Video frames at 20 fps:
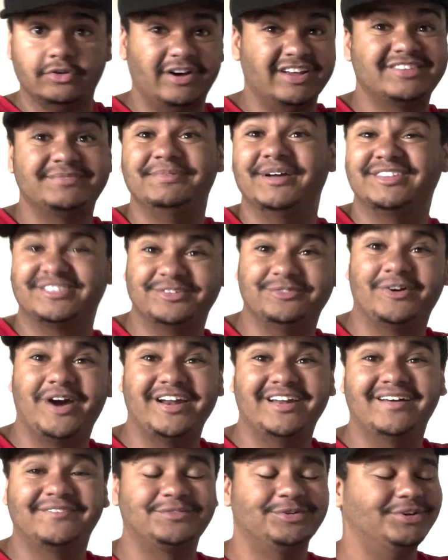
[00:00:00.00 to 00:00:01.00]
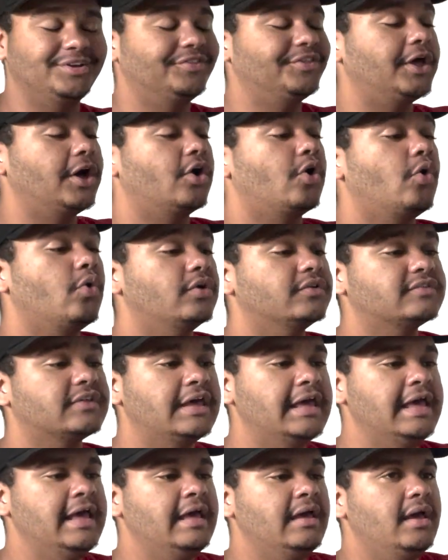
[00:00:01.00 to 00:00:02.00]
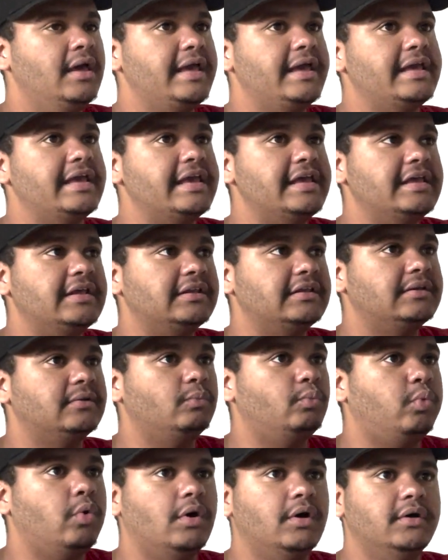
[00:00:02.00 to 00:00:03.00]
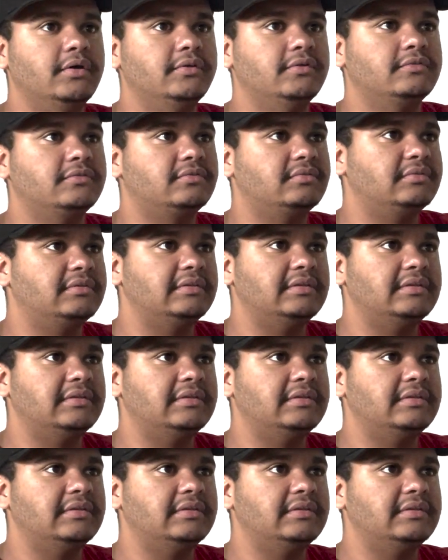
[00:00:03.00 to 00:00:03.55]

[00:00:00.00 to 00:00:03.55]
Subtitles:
I spent it right after to get that course. It was,